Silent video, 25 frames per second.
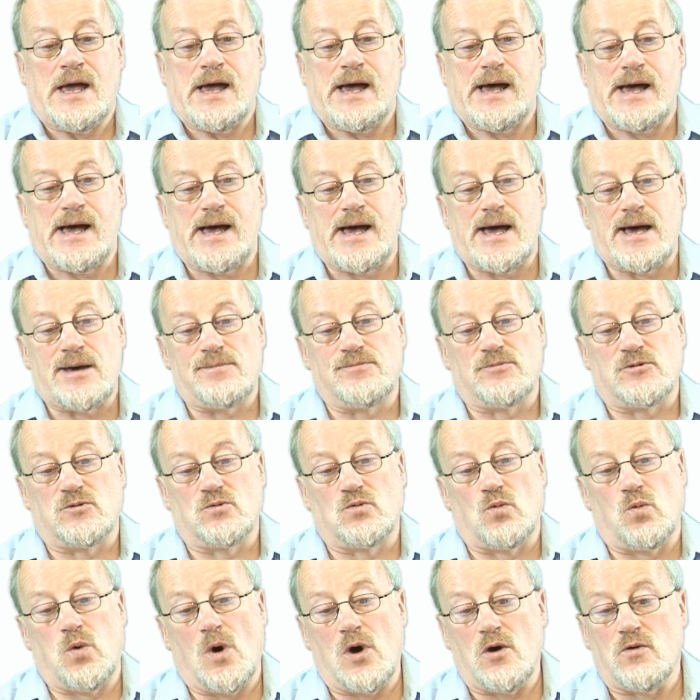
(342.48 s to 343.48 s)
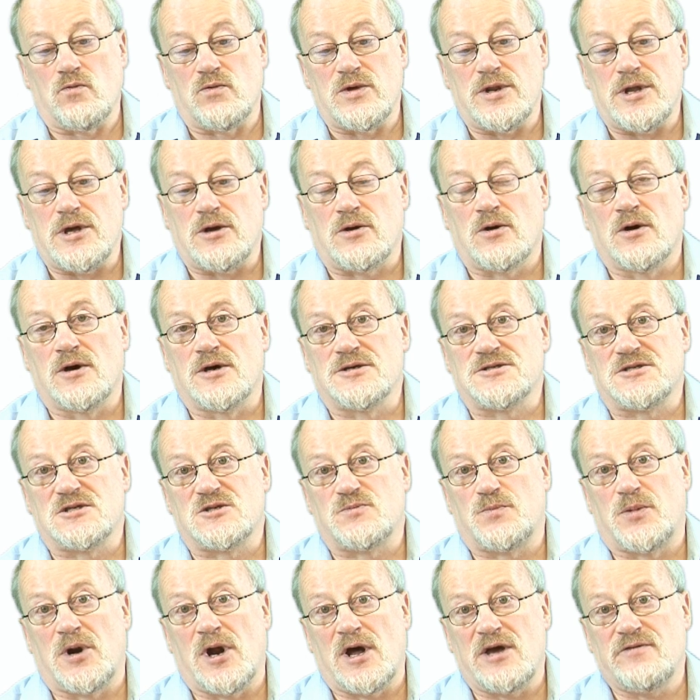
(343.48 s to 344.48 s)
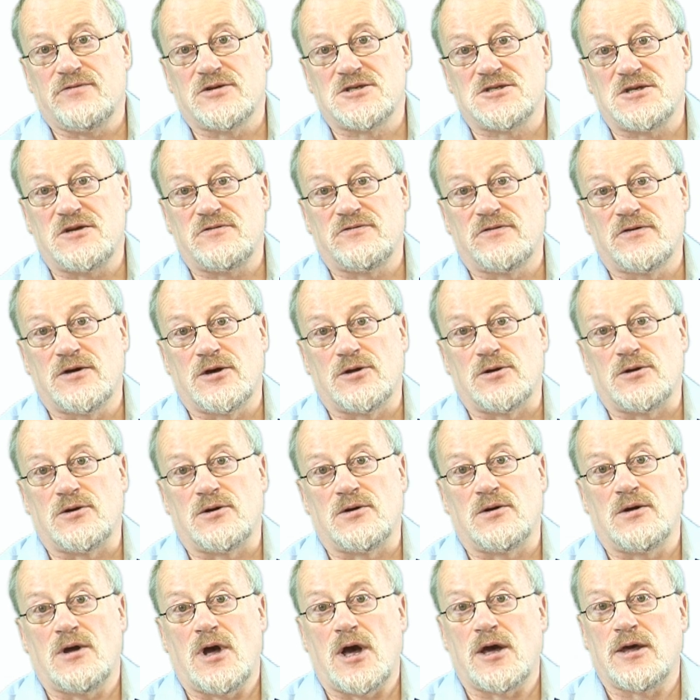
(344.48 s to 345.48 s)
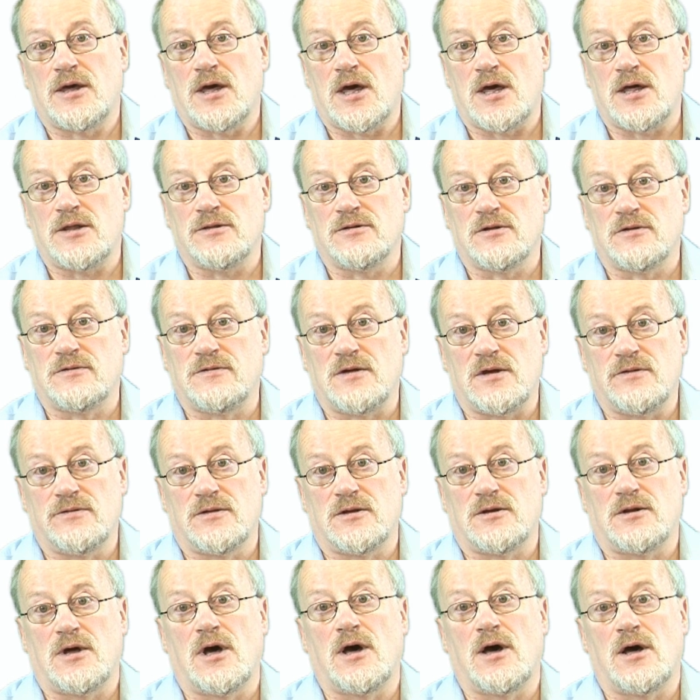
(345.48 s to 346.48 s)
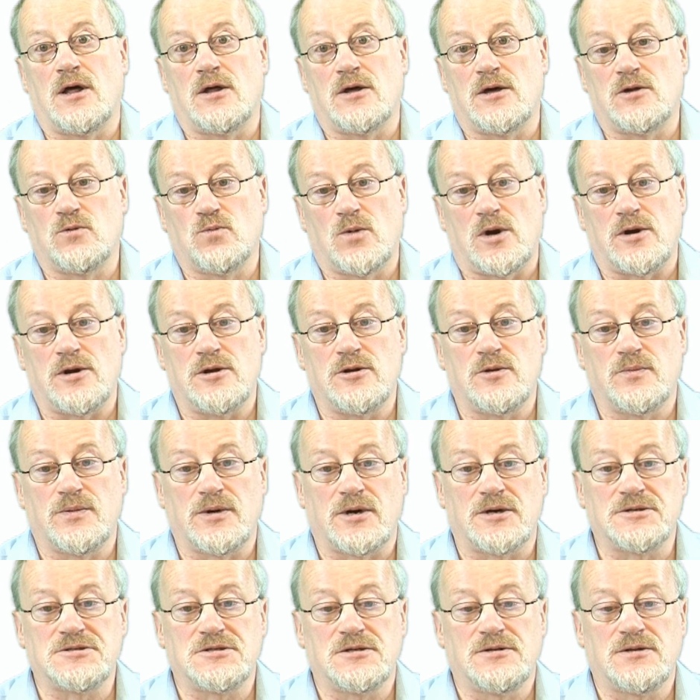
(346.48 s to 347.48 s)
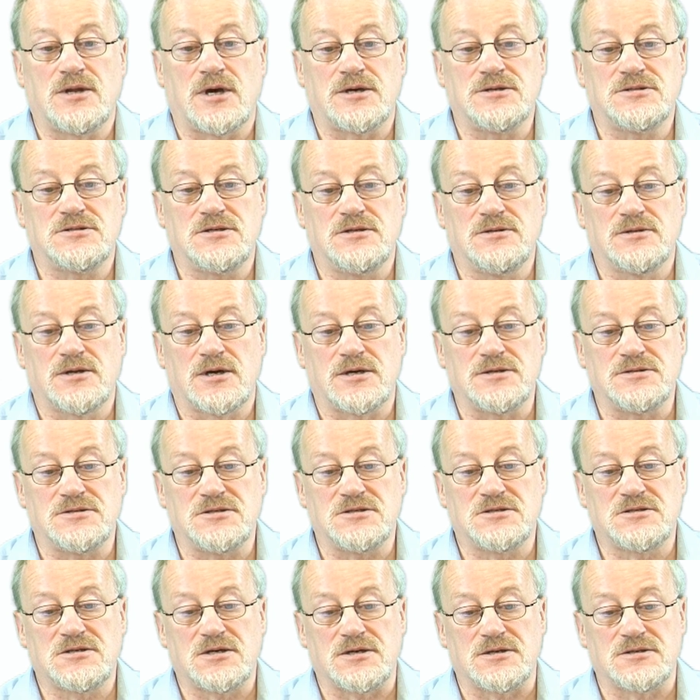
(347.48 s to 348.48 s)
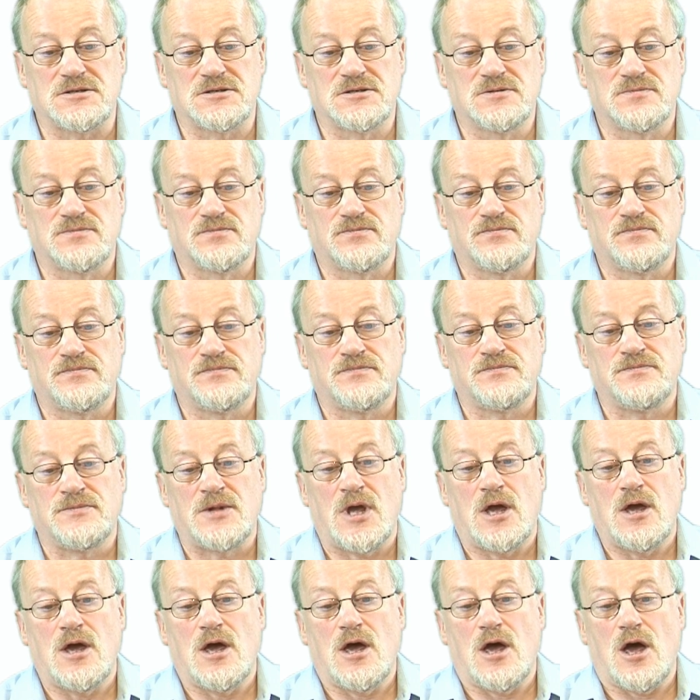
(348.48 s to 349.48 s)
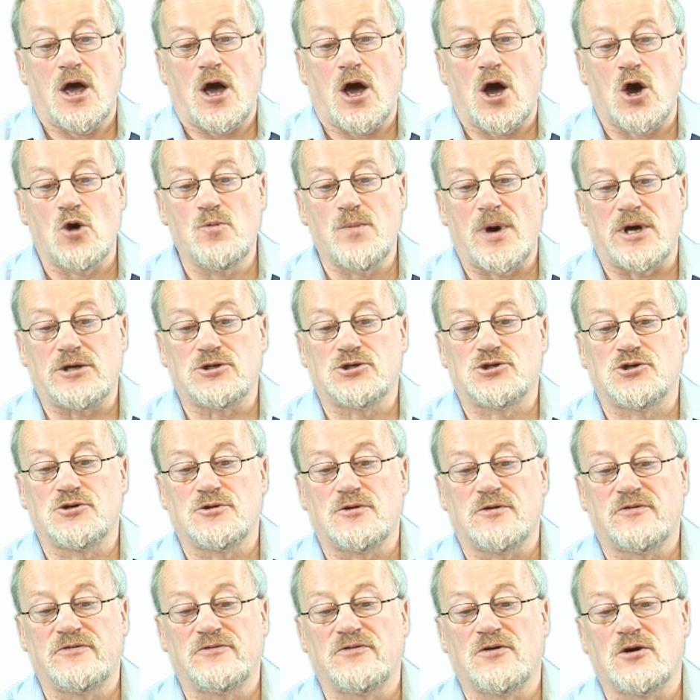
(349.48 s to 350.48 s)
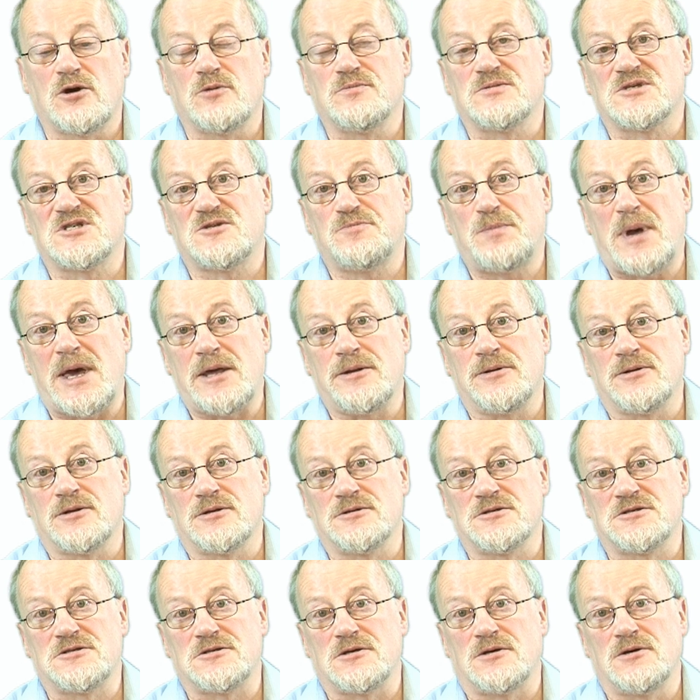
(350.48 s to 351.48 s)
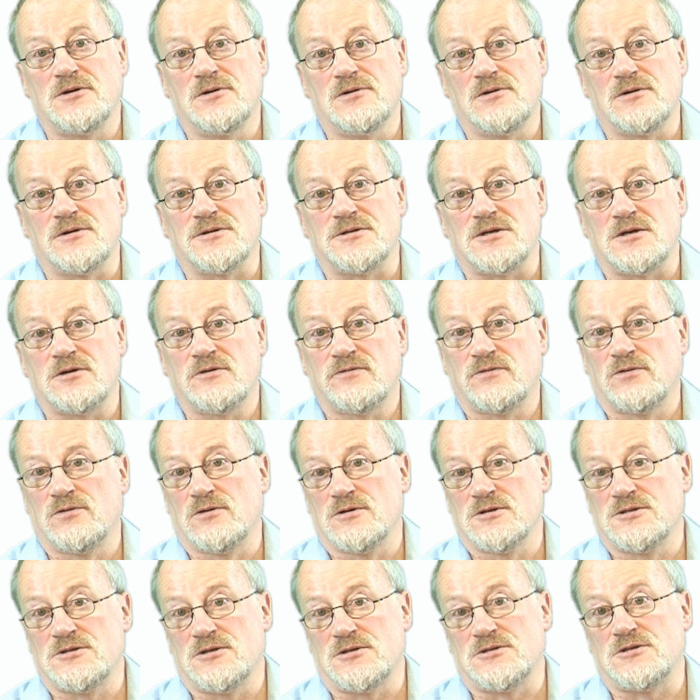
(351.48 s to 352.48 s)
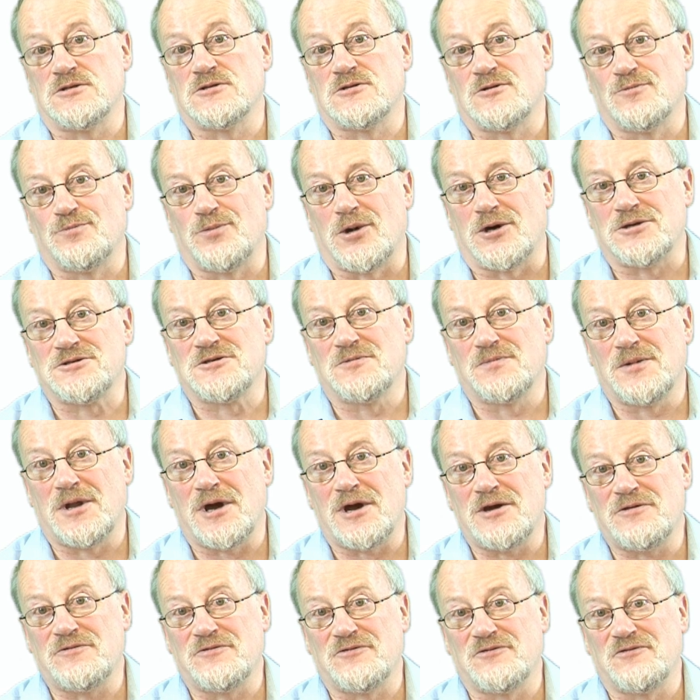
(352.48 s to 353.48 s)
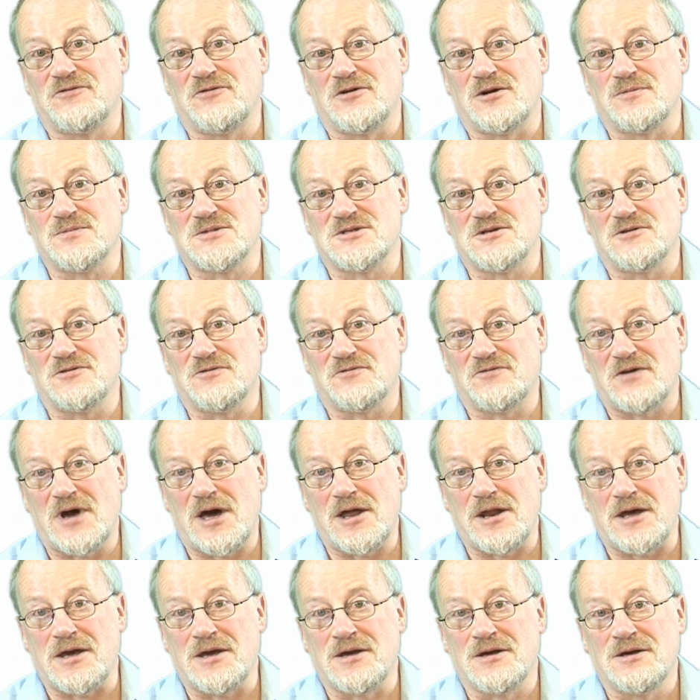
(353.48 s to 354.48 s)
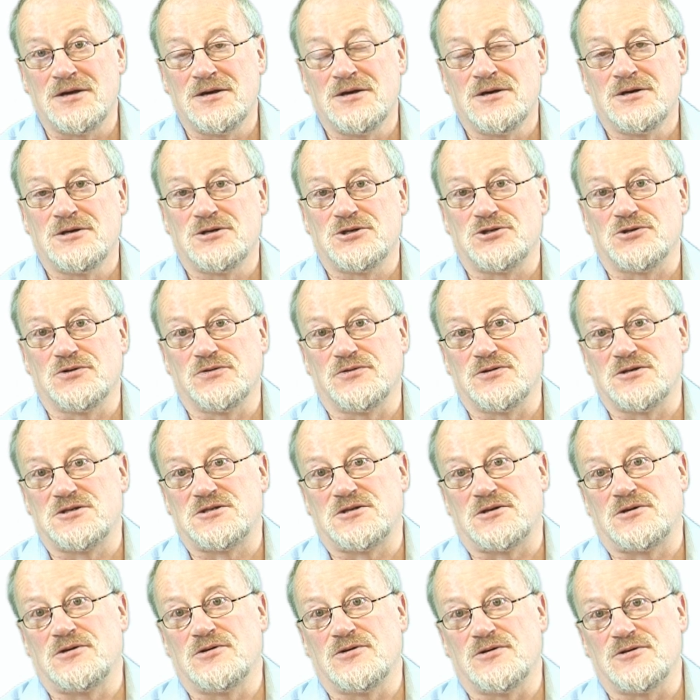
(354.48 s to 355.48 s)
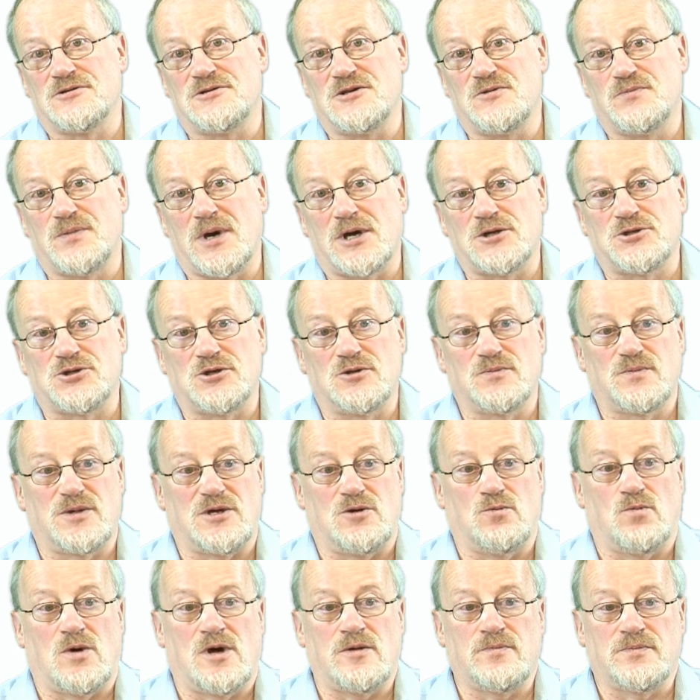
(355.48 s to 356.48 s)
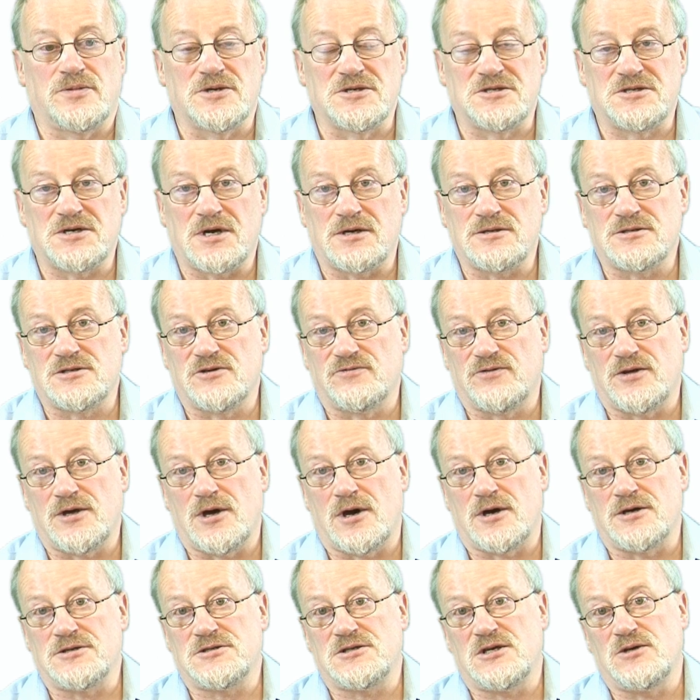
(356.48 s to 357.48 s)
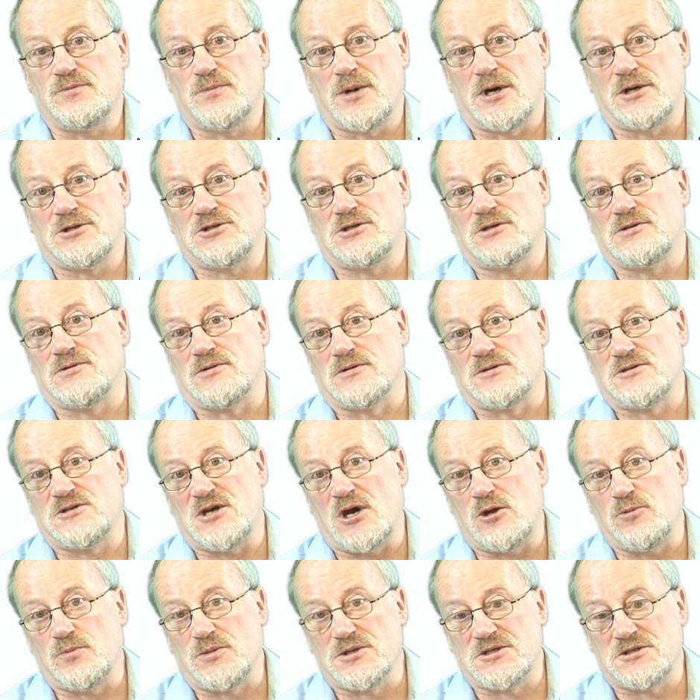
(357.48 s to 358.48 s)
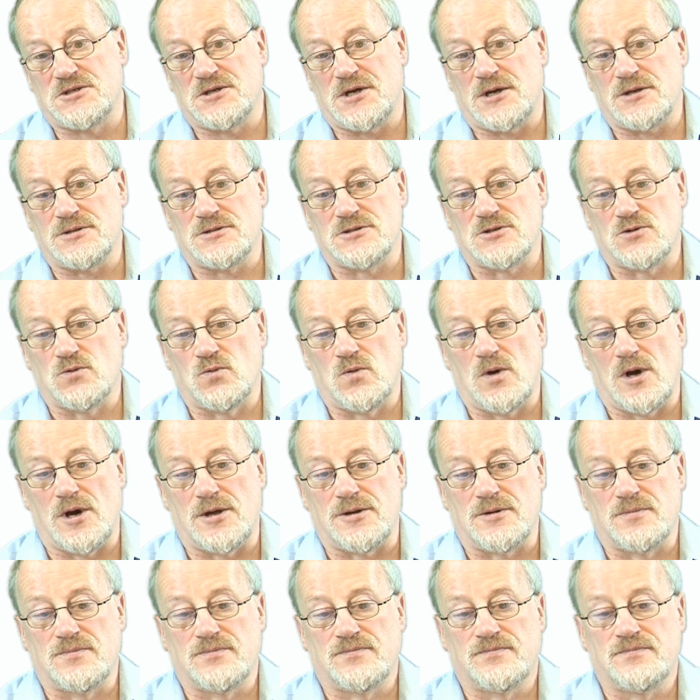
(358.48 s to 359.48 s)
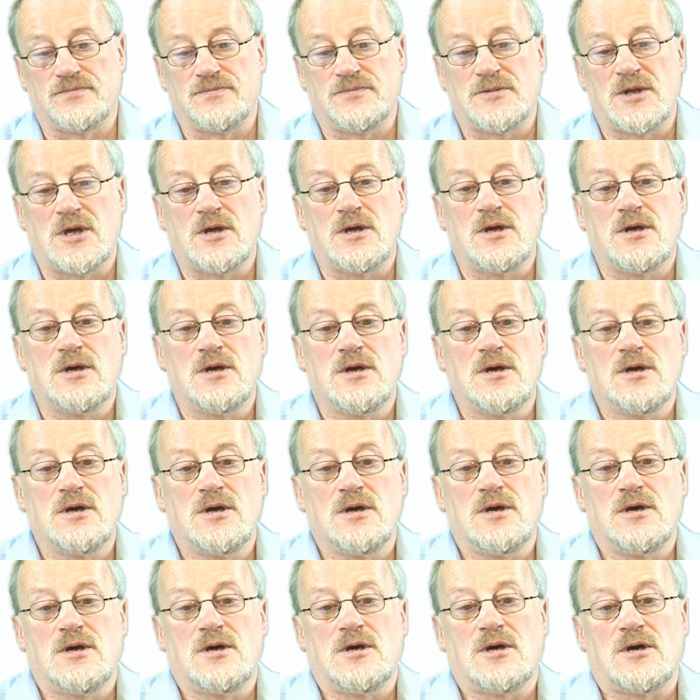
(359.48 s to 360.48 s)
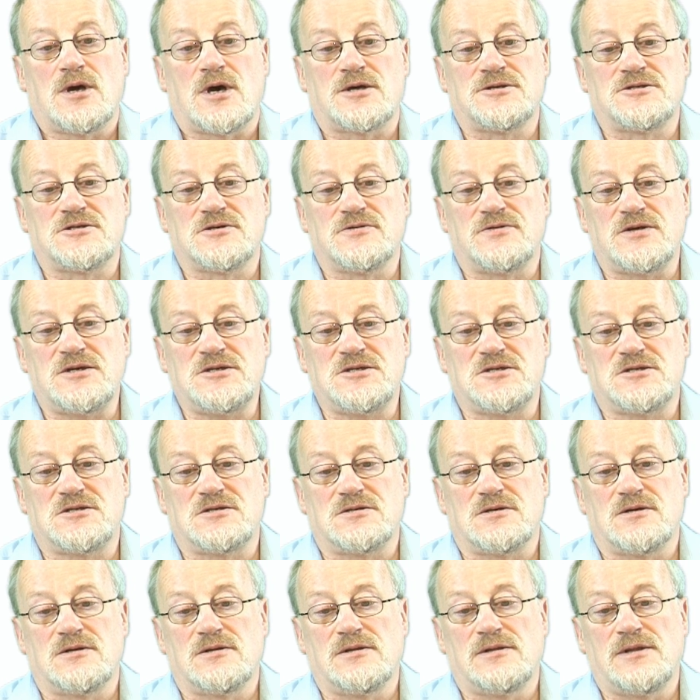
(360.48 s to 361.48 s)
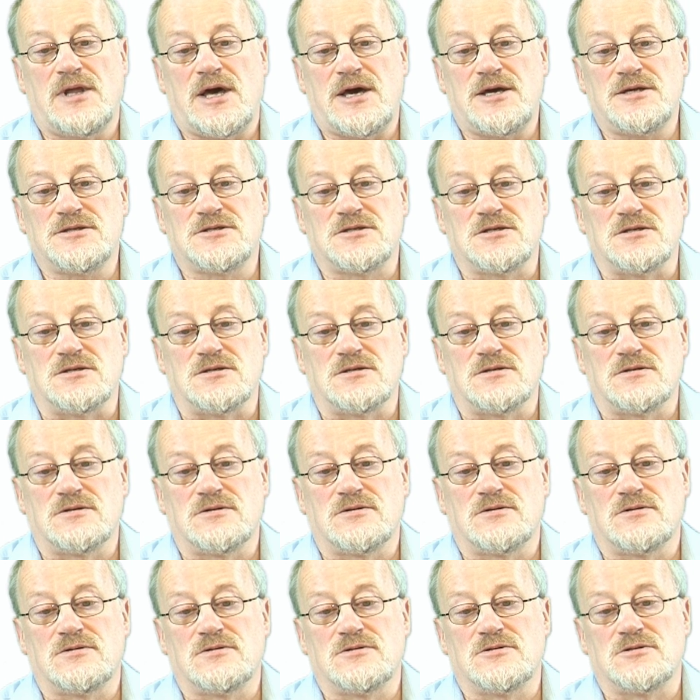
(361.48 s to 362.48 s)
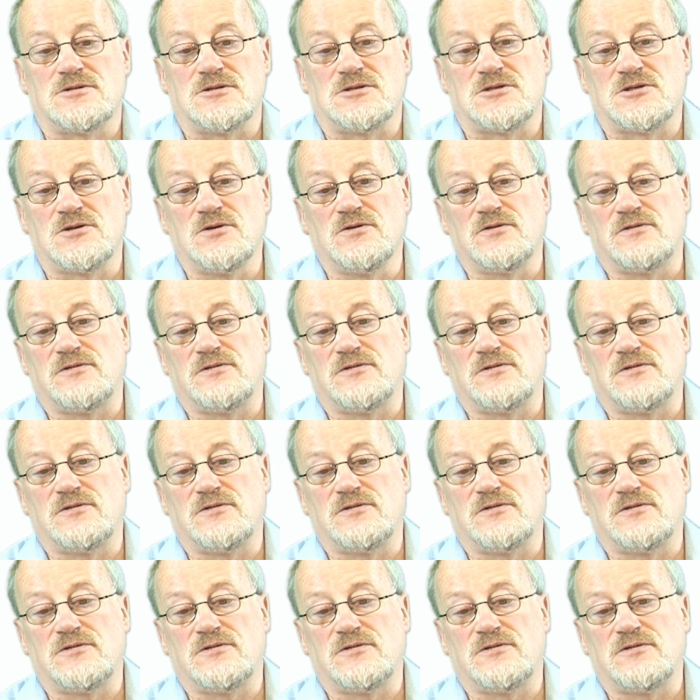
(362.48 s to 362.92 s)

Um, what really causes privacy failure, again, the thing that Hal had worried about in 1996. How much should a firm spend on security? Of course, this is the bottom line for firms in the Valley. Should the security budget be 1% of the IT budget, or 10%, or what? And so this led to two